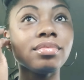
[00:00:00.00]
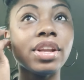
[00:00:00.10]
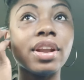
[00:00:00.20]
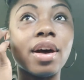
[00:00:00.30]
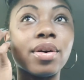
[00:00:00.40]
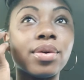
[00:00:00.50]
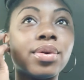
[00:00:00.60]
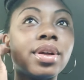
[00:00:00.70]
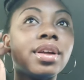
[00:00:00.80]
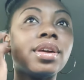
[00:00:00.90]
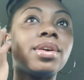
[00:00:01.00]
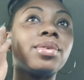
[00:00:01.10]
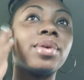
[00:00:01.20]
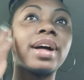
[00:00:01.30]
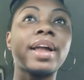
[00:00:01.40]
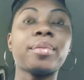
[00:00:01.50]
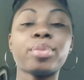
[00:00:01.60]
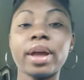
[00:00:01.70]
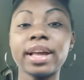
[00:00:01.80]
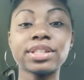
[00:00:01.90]
You know, what kind of
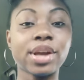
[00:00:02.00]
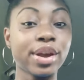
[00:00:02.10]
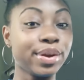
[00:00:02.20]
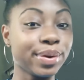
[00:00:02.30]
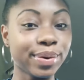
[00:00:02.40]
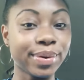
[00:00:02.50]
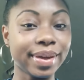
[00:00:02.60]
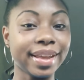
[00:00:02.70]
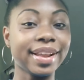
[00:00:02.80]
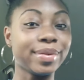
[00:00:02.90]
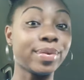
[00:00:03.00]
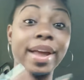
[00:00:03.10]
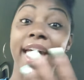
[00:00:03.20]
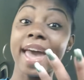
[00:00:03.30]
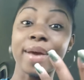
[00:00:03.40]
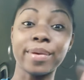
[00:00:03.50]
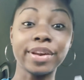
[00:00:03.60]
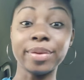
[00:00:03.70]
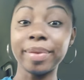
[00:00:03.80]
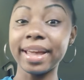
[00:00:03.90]
pranks are you doing? Where
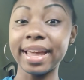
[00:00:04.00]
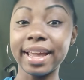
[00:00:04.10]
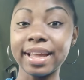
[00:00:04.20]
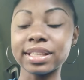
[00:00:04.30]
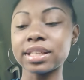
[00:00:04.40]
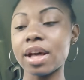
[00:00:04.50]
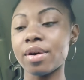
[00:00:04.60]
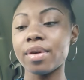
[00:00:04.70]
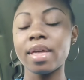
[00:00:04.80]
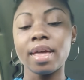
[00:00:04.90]
you been? So